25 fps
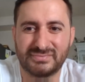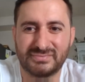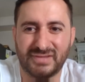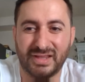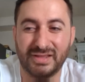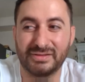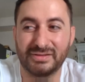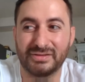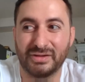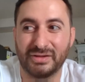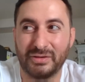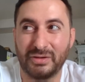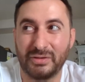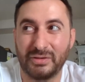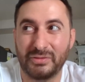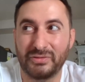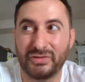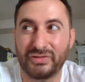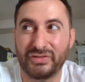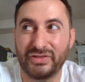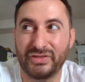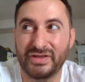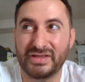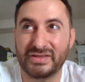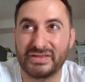And
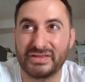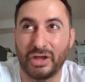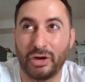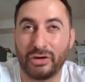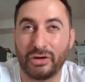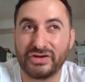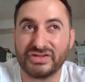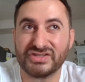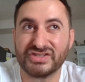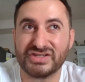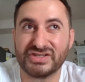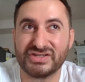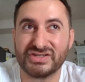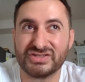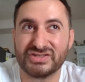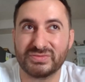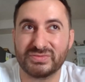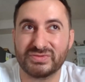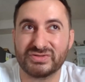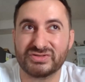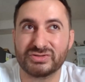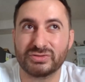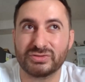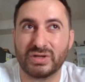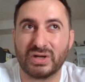the hardest
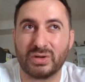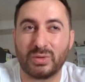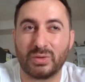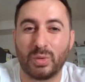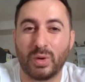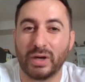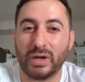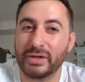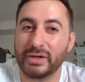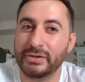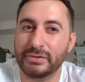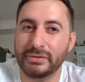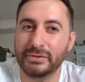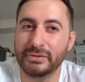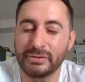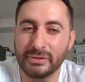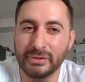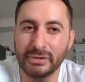customers to acquire